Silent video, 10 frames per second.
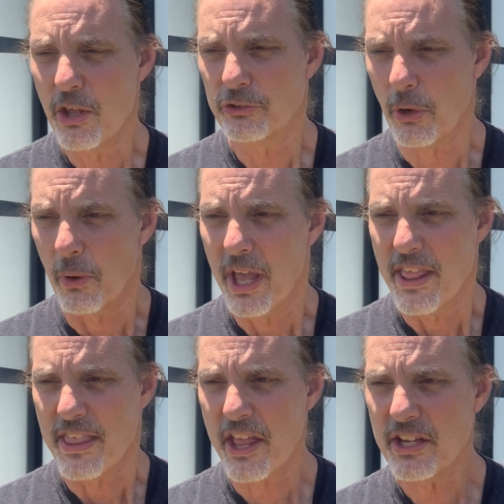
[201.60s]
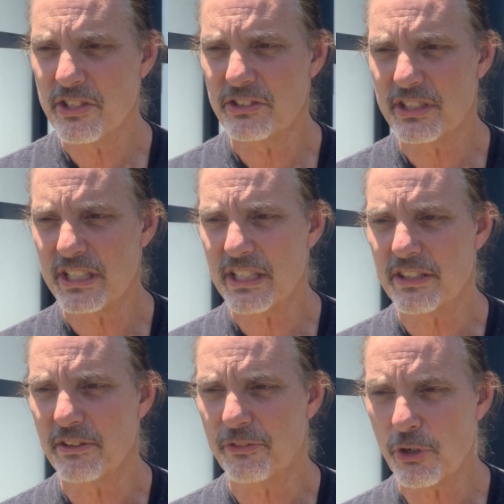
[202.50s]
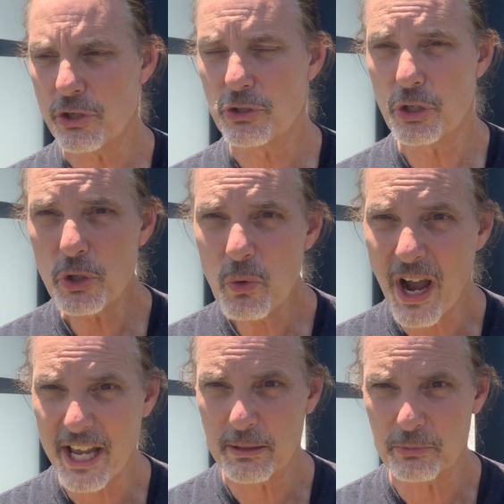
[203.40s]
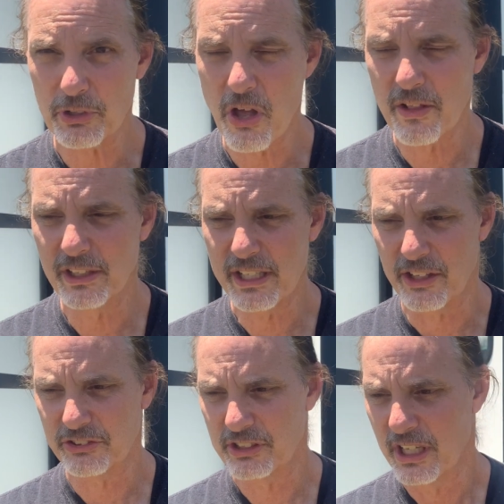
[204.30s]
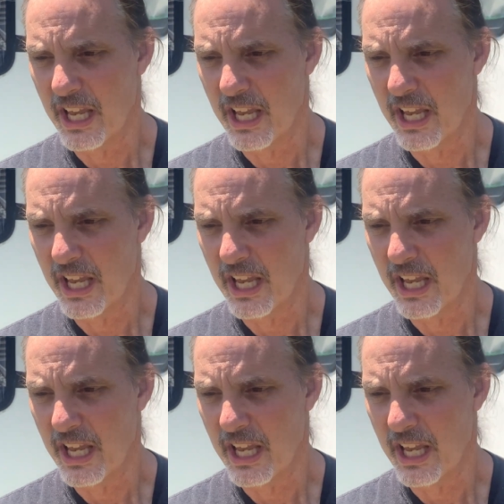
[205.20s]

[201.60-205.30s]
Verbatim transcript: So that is the the first two items on the list.